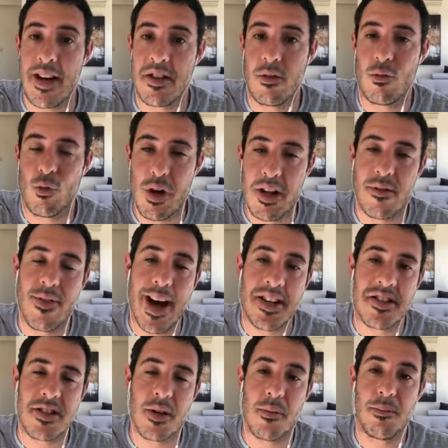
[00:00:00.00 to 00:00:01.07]

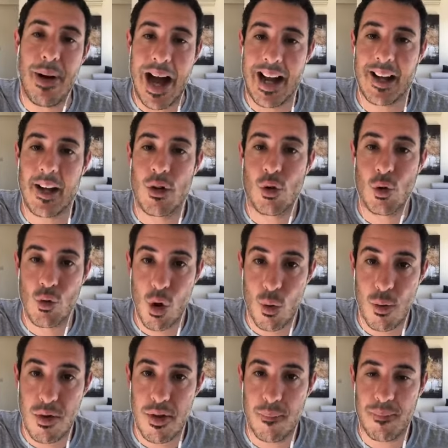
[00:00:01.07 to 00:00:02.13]
reinvest back in
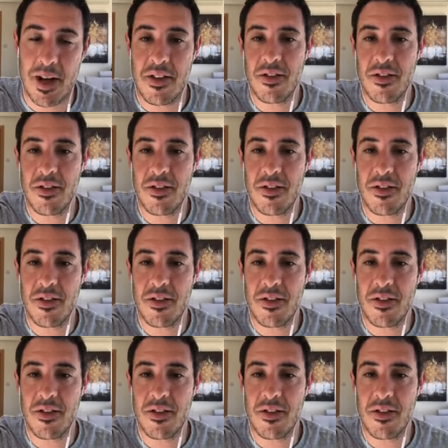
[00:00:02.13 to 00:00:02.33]
growth. And